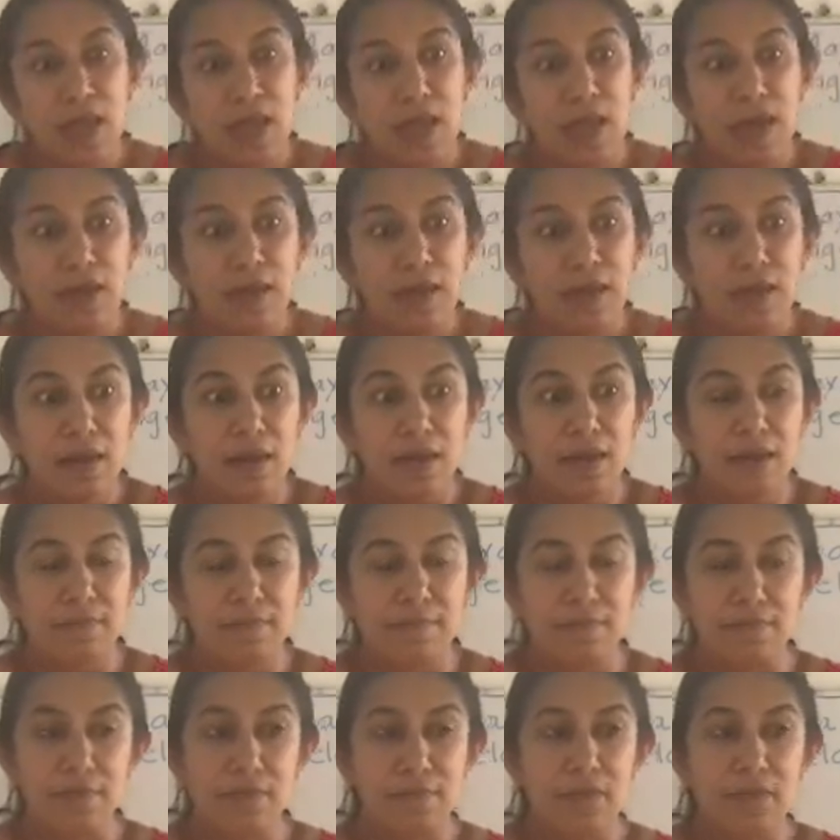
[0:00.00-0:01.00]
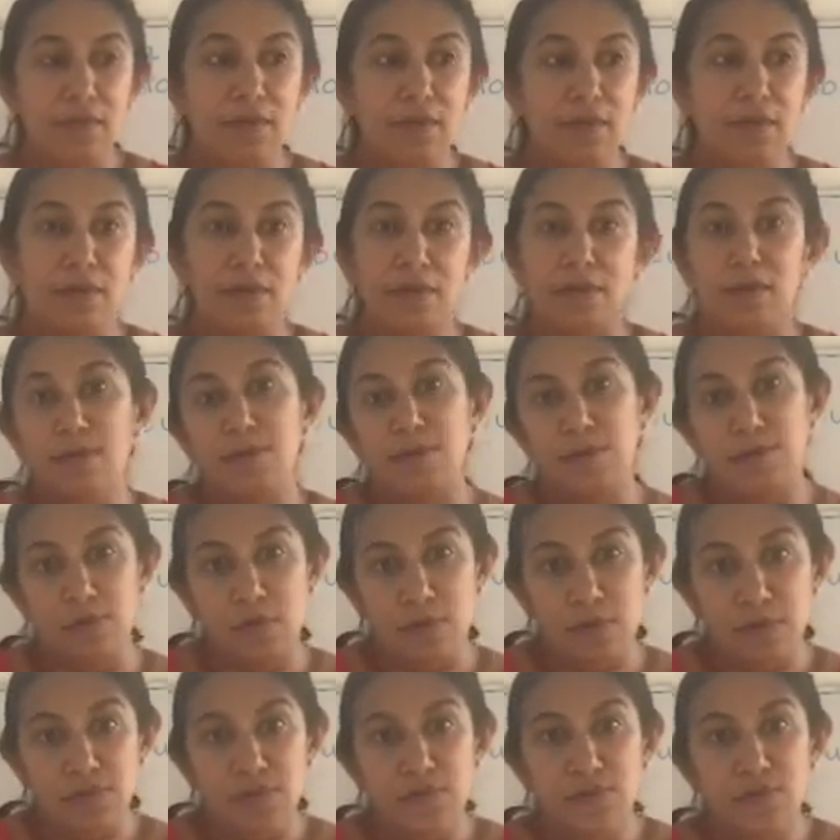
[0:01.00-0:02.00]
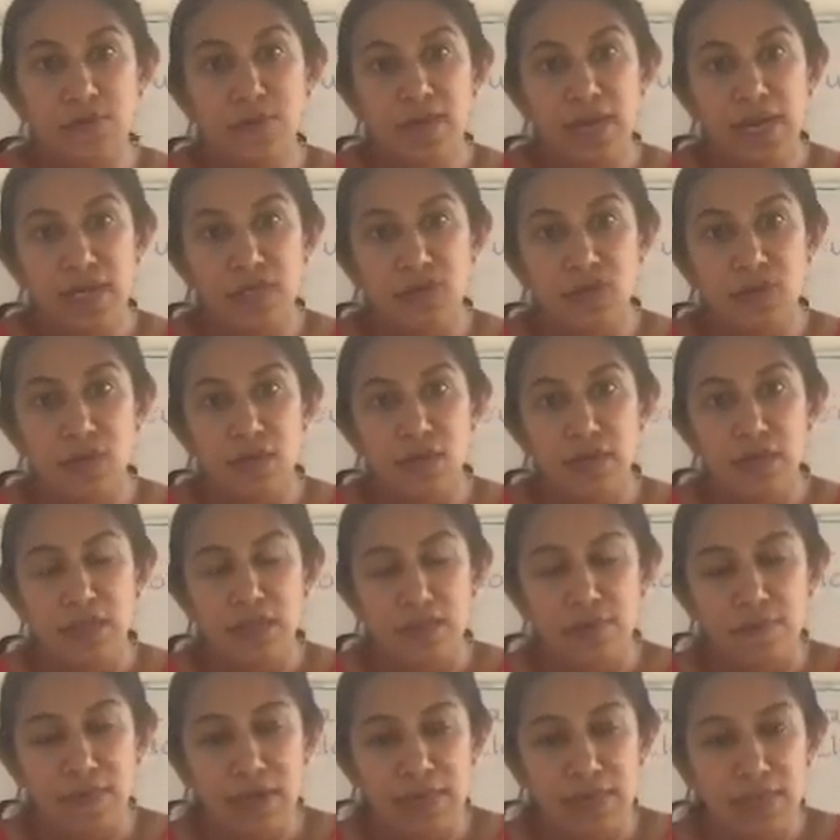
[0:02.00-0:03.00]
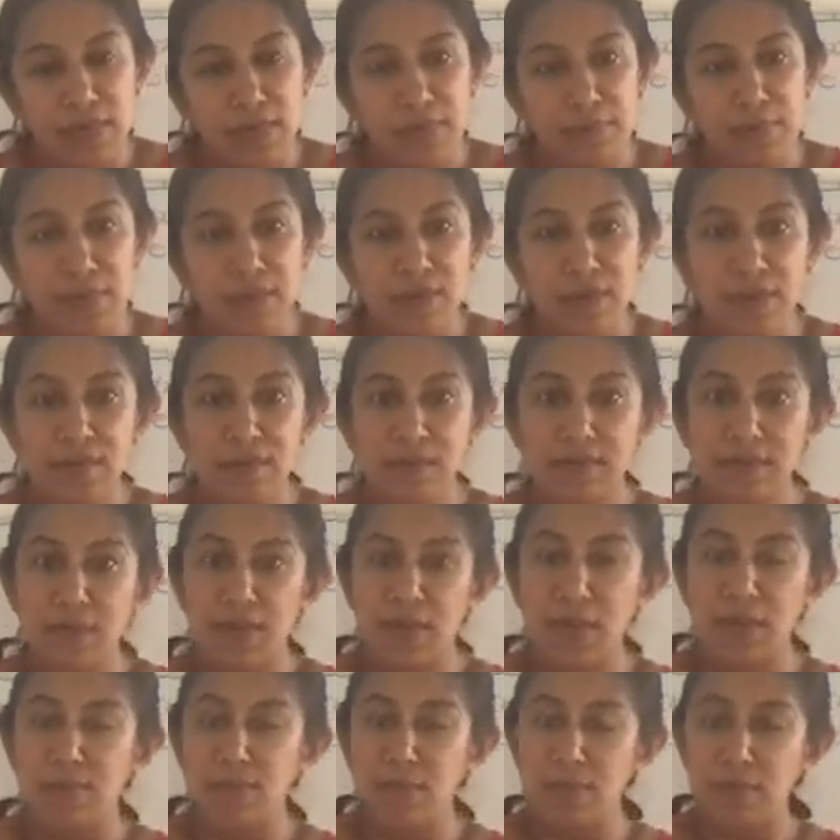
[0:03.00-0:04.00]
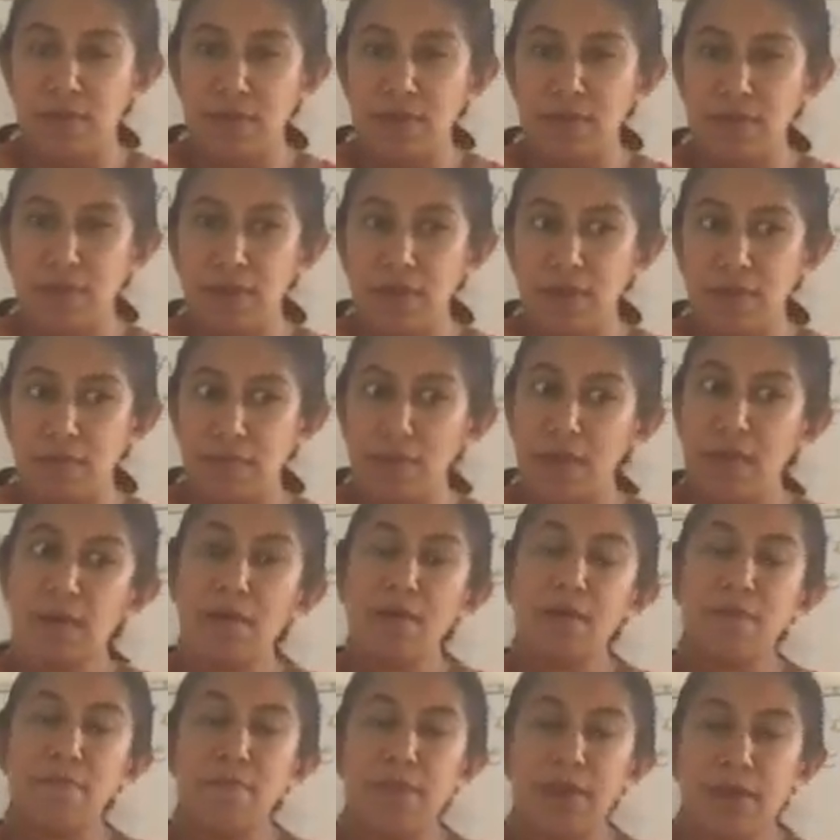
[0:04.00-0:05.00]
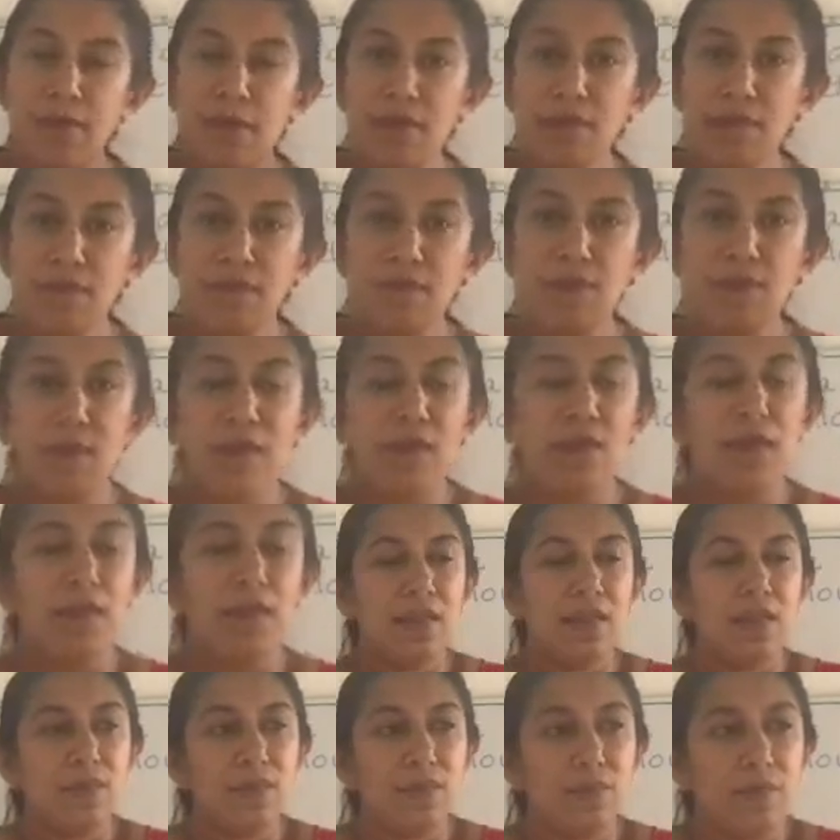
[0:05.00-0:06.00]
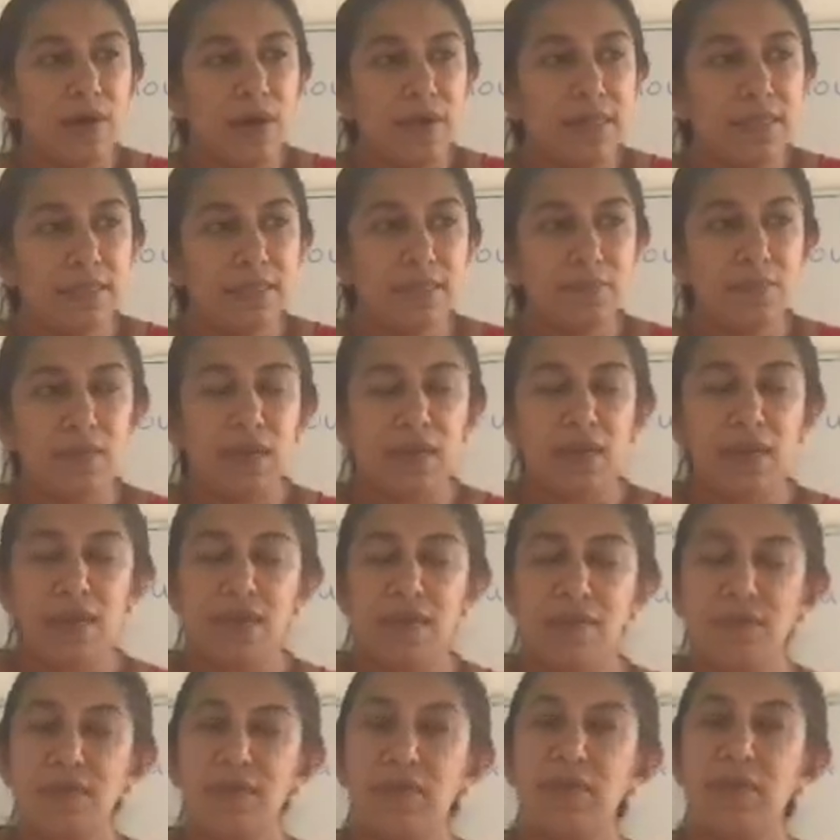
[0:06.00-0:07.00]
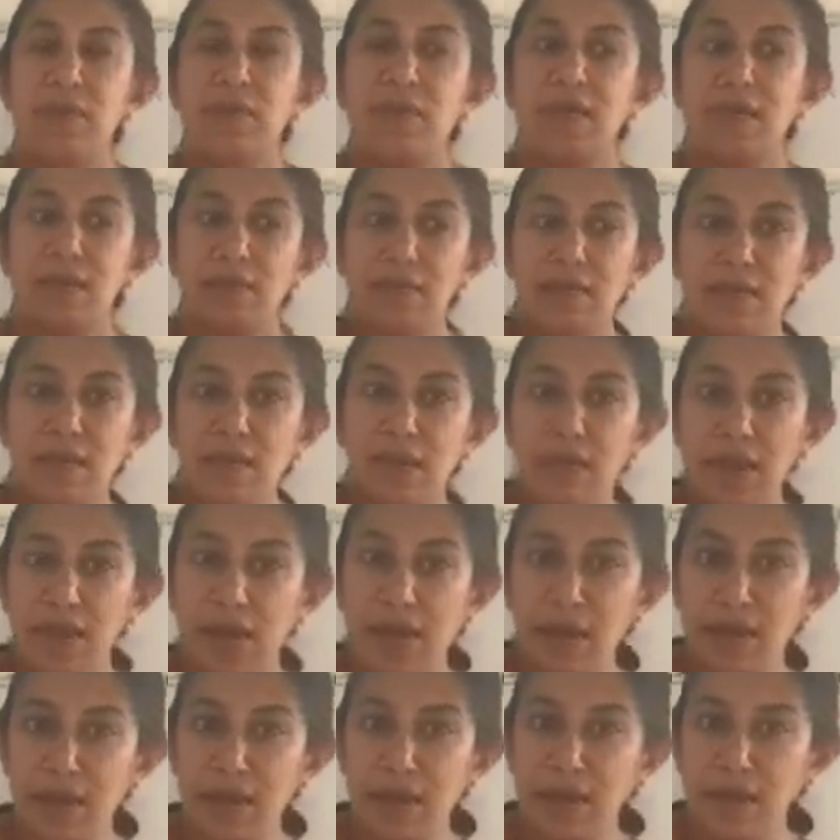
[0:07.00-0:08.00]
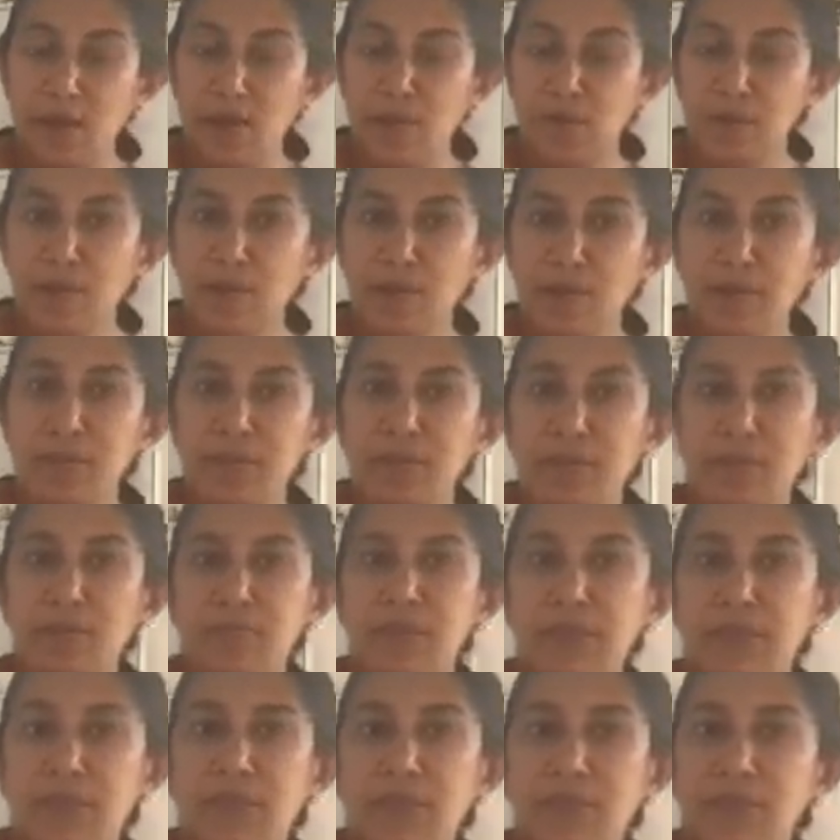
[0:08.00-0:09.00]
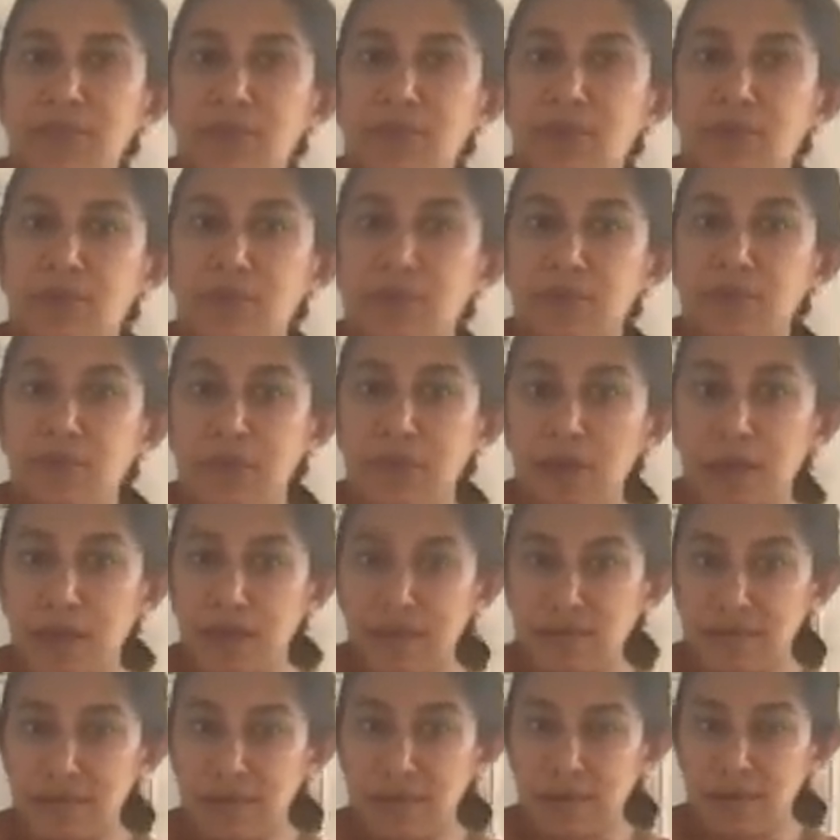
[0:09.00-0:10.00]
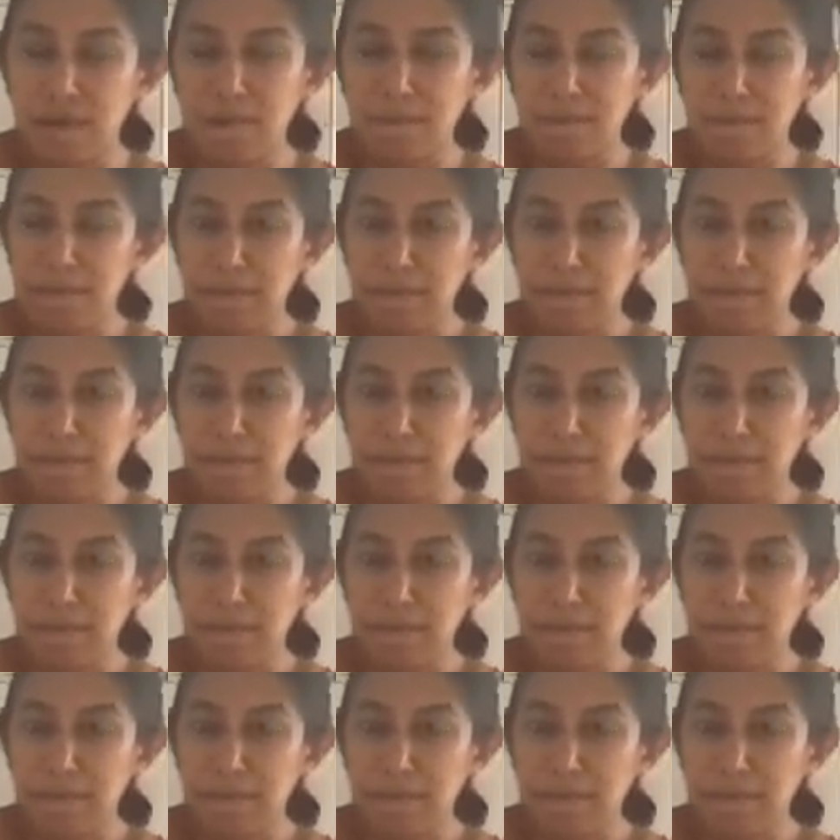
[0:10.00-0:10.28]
had come, not forcefully actually, the white Americans had brought them, but anyway, whites believed that they had forced themselves into the country.